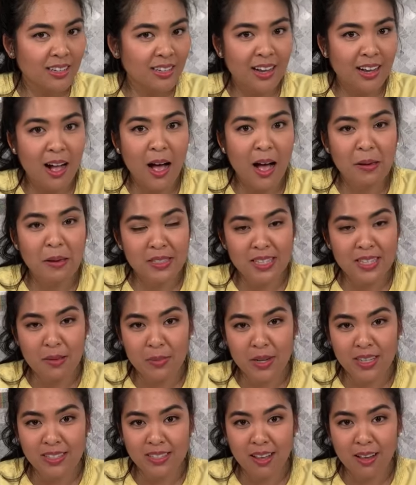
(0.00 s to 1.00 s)
Like I see
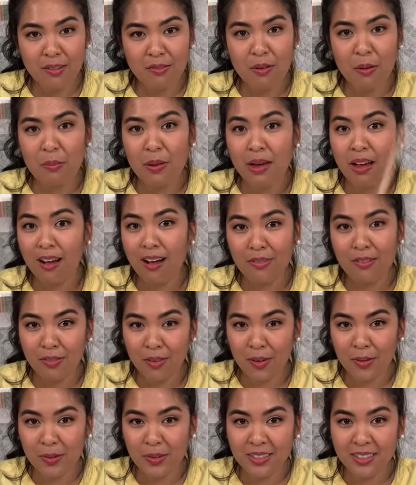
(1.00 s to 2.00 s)
myself on my
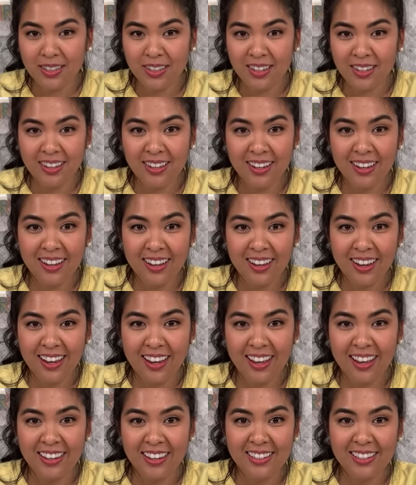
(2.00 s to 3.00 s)
iPhone
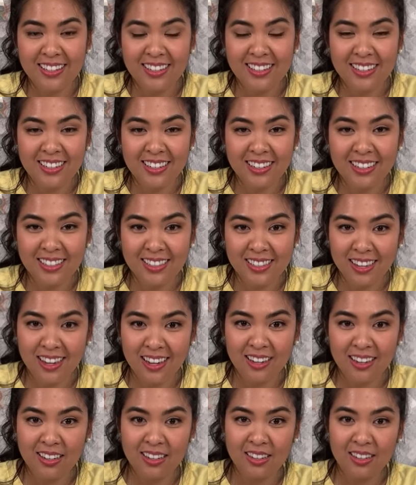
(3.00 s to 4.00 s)
and it's
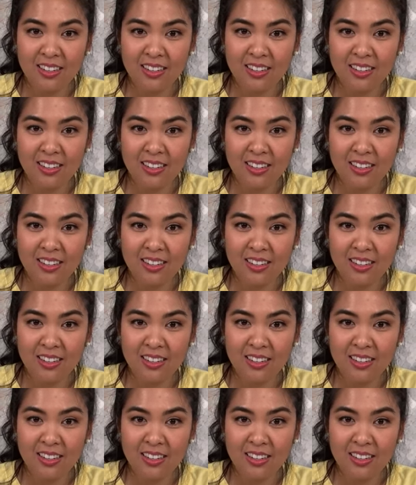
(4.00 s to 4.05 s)
like